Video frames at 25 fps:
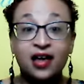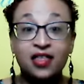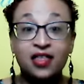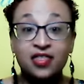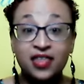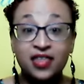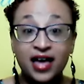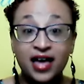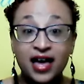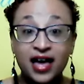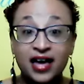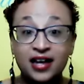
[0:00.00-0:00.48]

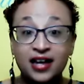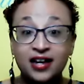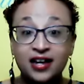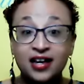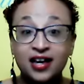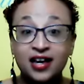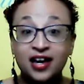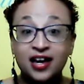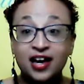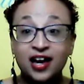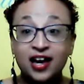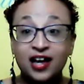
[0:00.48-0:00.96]

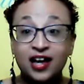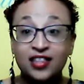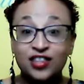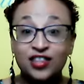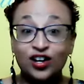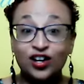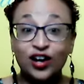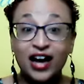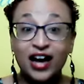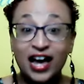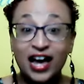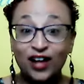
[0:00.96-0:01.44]
then
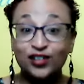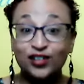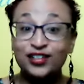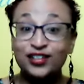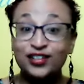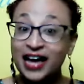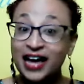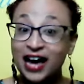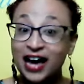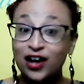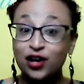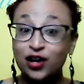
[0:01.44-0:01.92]
they're held
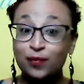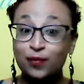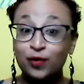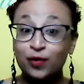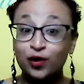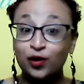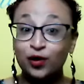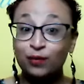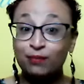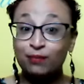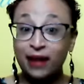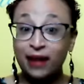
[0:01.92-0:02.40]

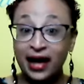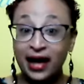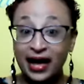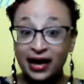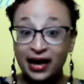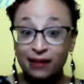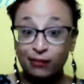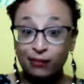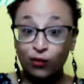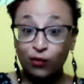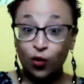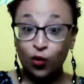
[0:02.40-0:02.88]
accountable
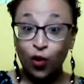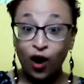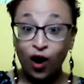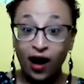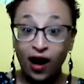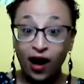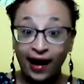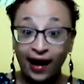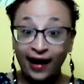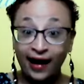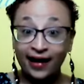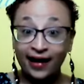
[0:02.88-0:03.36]
by moi